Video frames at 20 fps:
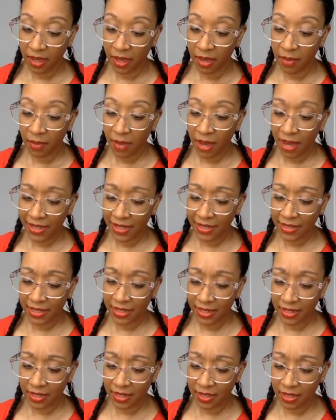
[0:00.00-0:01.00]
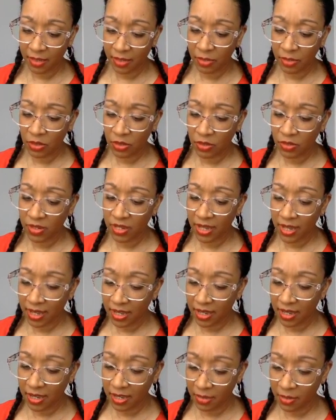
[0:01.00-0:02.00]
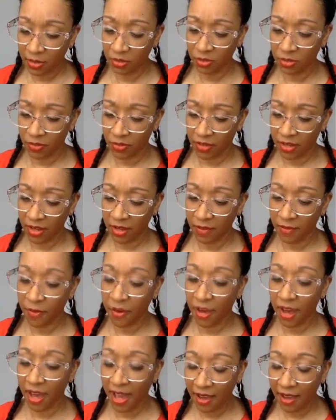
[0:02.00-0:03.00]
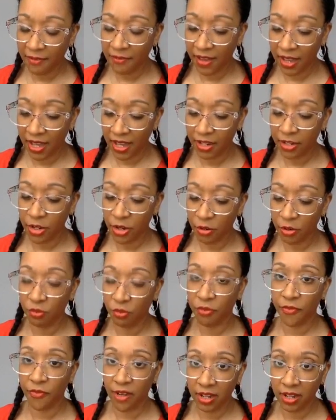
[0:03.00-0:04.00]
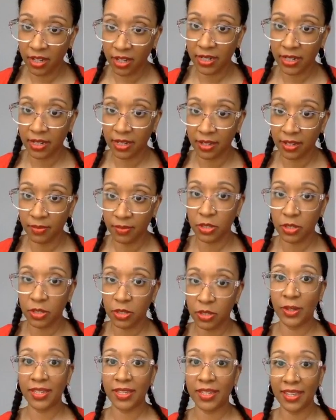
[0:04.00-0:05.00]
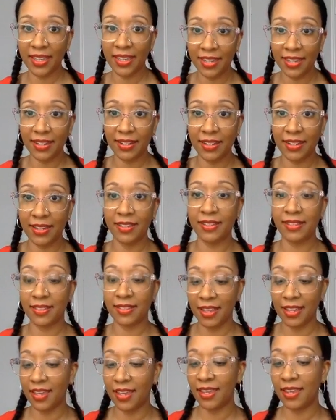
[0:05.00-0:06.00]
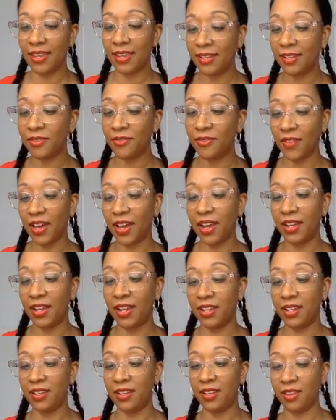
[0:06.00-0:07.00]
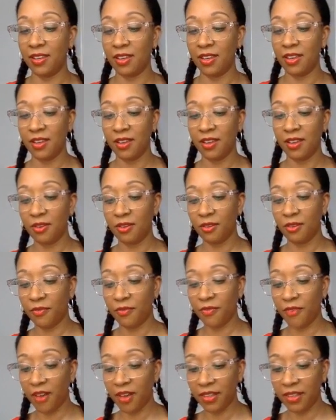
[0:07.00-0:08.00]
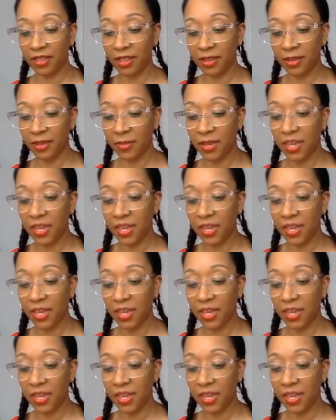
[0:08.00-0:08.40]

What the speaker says: Pilate said to them, "You take him and crucify him, for I find no fault in him." So again, he's saying he didn't find any fault in him.